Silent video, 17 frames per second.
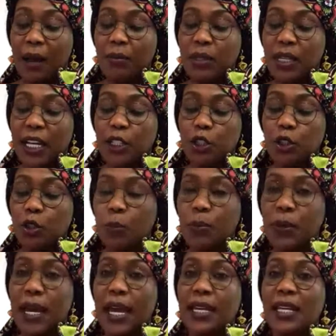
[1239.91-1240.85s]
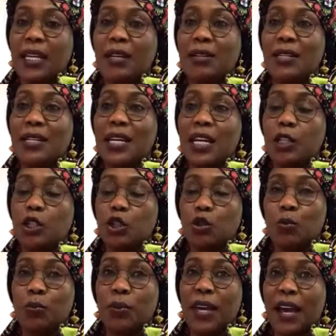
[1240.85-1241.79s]
There shouldn't be any need to
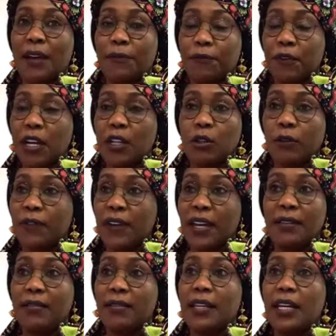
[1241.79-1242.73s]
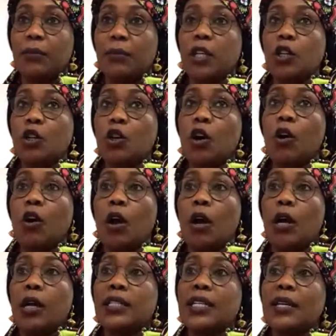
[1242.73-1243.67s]
be afraid of anything. You know,
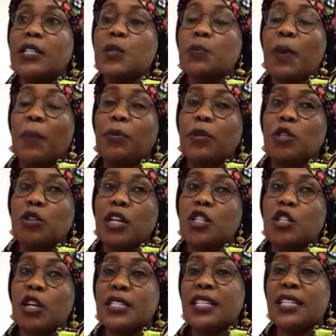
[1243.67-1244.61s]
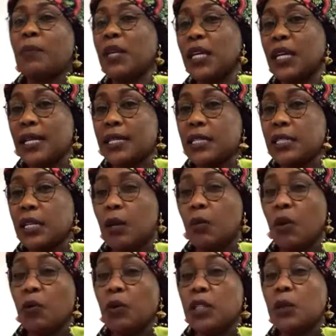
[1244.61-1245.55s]
these perpetrators have been getting away
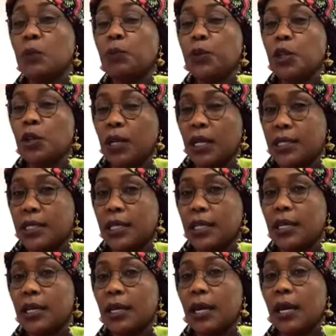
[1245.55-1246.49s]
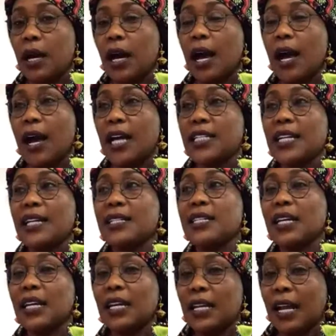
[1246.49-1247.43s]
with impunity. They are
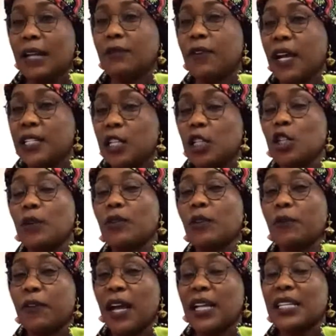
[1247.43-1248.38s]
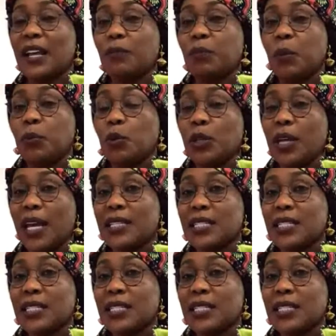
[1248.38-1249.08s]
taking advantage of the fact that people get